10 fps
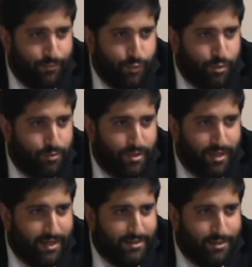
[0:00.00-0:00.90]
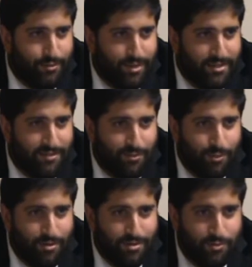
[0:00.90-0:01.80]
you will realize that the rest of the
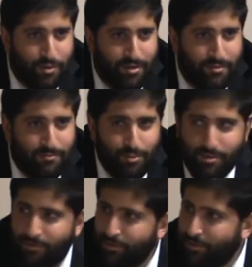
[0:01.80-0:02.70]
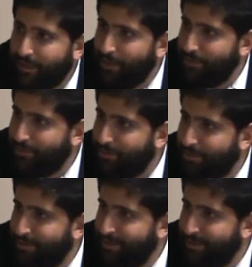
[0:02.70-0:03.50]
world is one beautiful counterfeit,